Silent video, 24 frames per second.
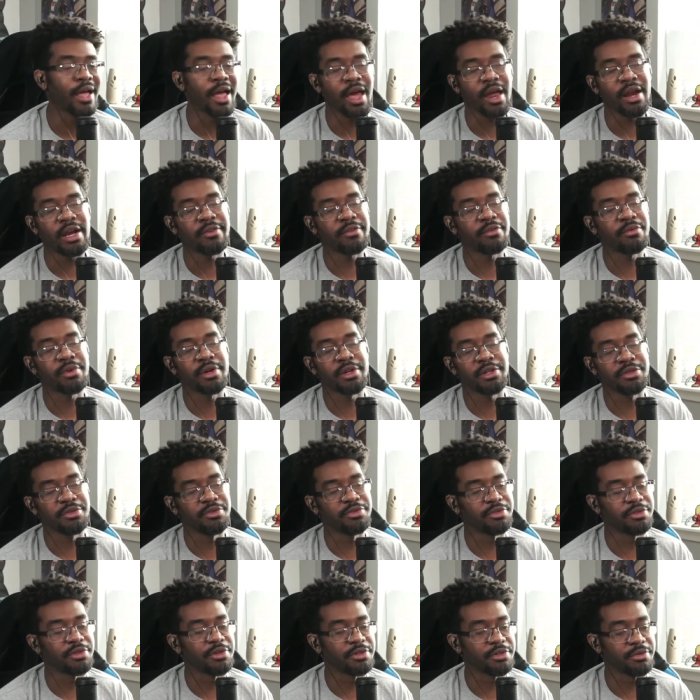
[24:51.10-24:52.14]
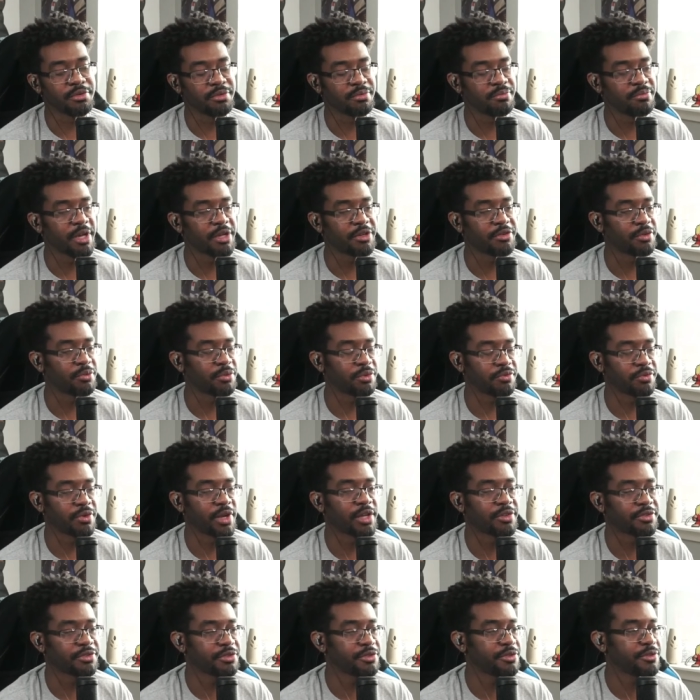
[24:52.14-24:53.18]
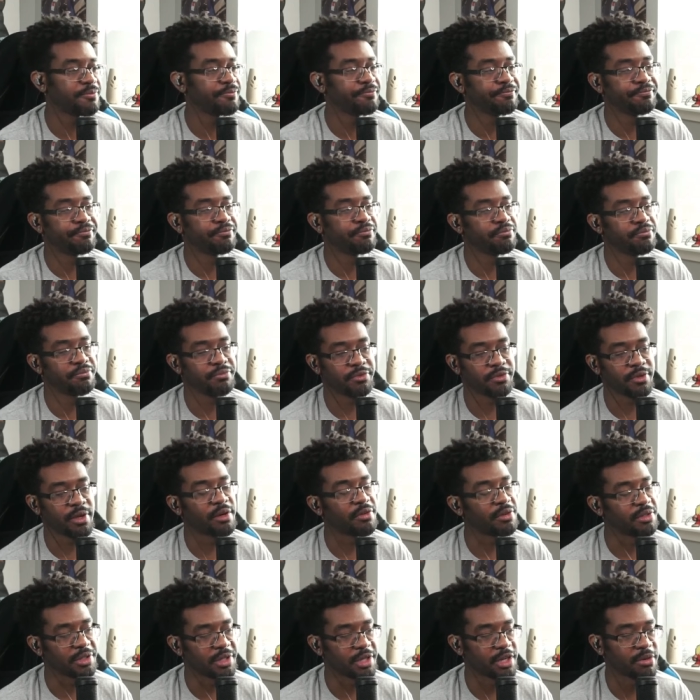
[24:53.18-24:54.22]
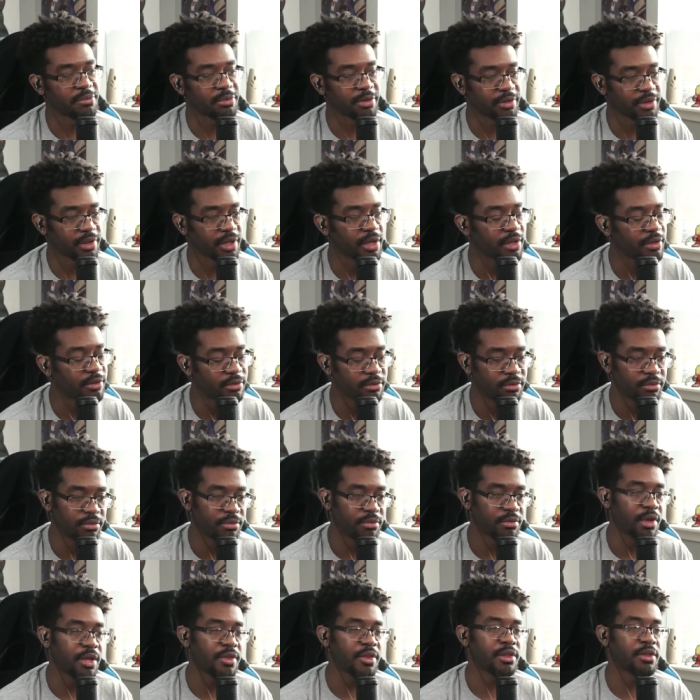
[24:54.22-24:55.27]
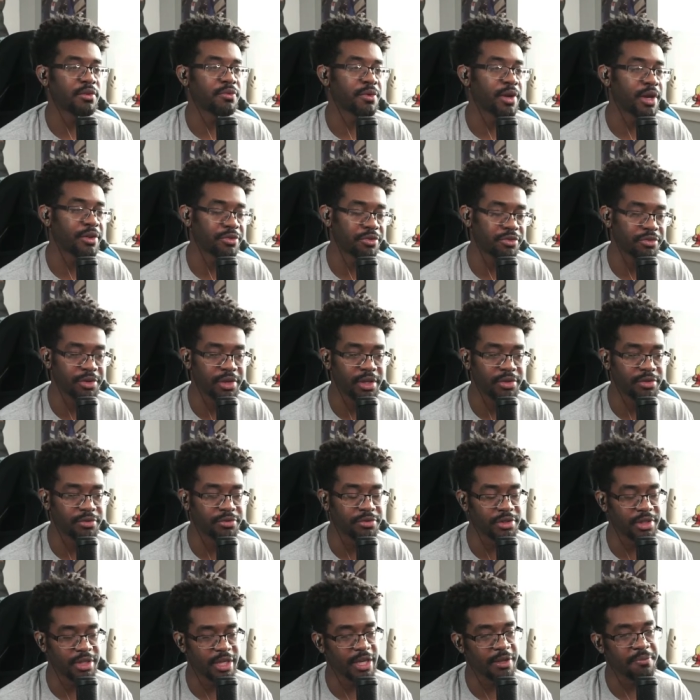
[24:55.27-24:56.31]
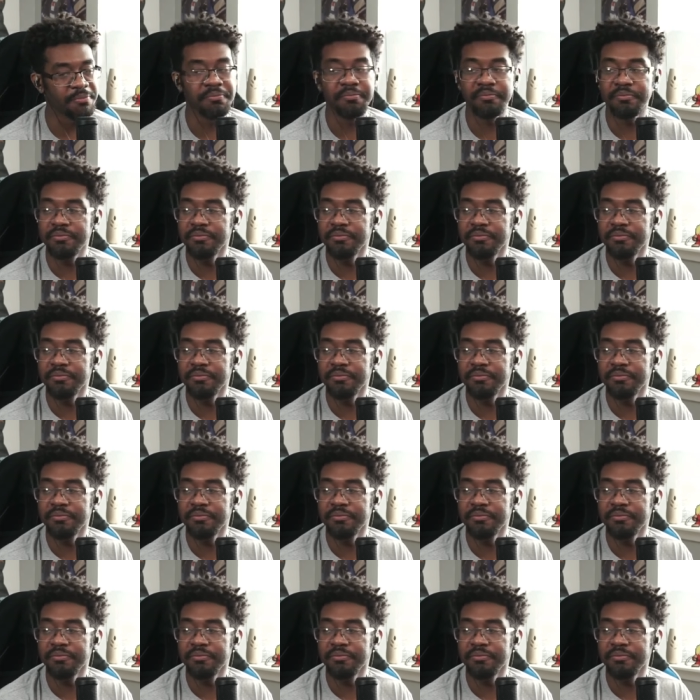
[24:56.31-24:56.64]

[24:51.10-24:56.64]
I don't even want to use their other metric with roster, so I don't really care about that. I think the roster is relative to the game.